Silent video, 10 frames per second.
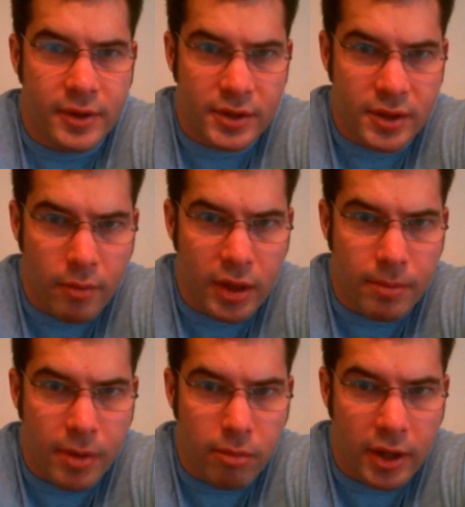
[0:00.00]
Disarming
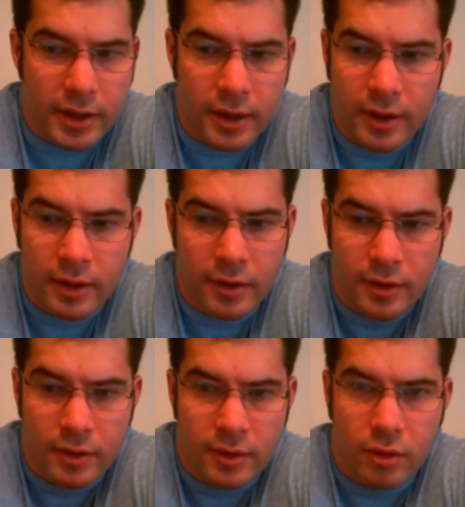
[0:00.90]
the public,
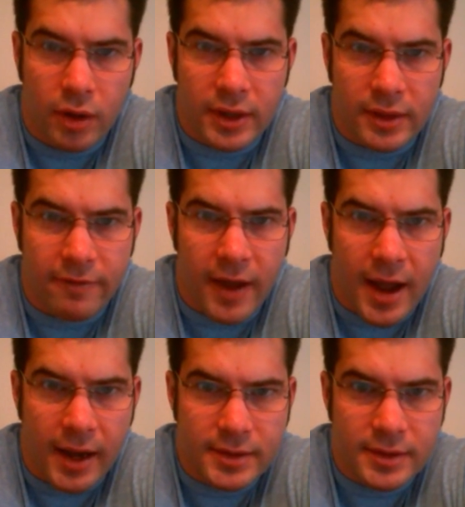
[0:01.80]
look at the
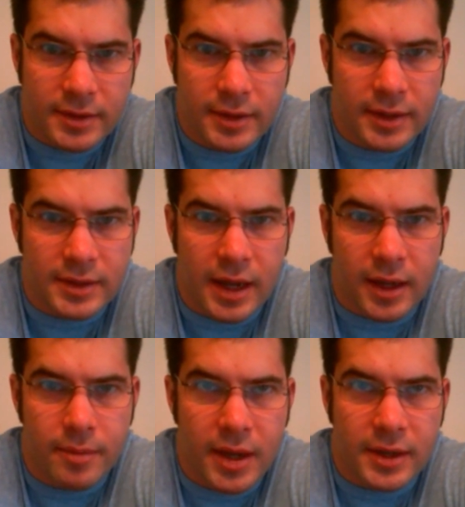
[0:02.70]
facts, it's not
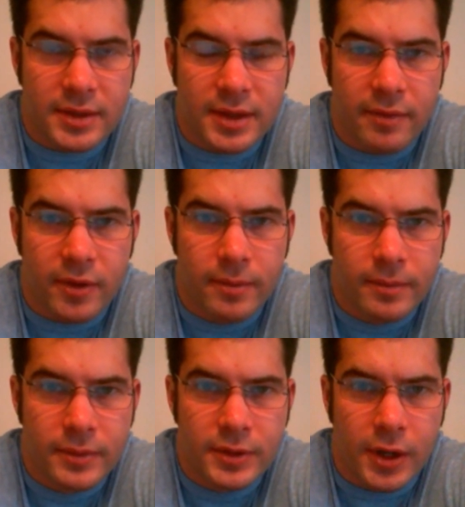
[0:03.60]
going to make us safer.
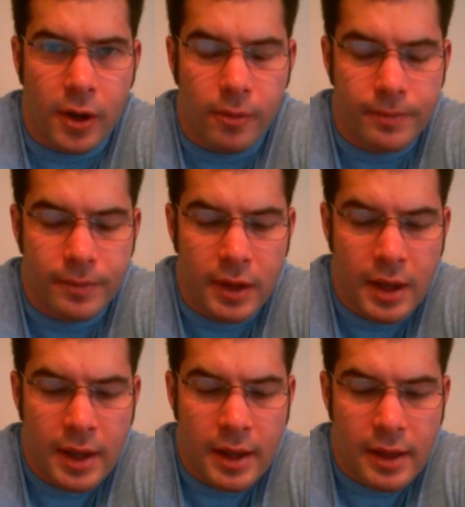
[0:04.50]
So
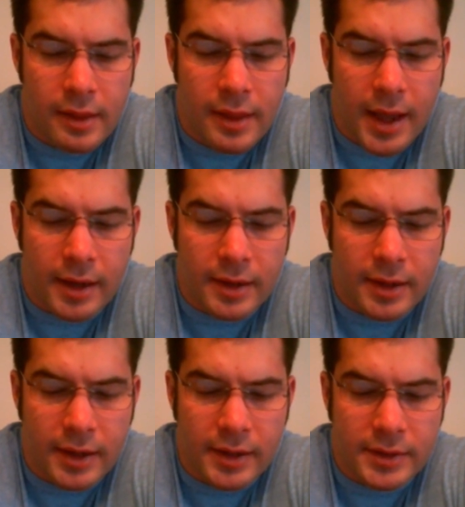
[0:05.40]
that
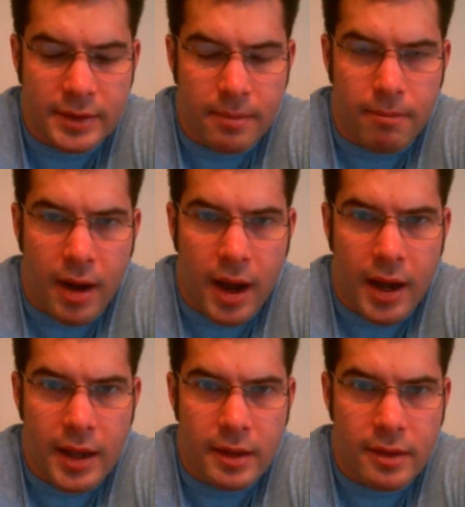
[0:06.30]
is
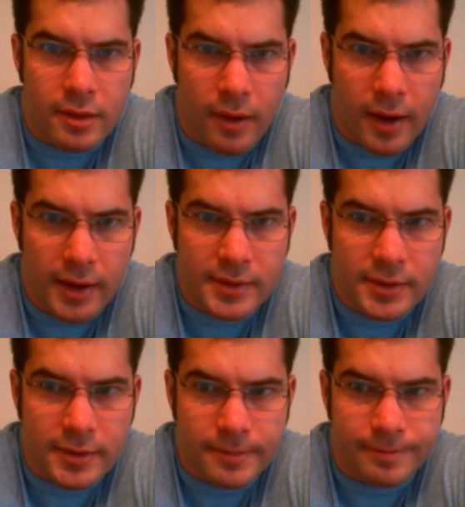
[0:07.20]
my thoughts.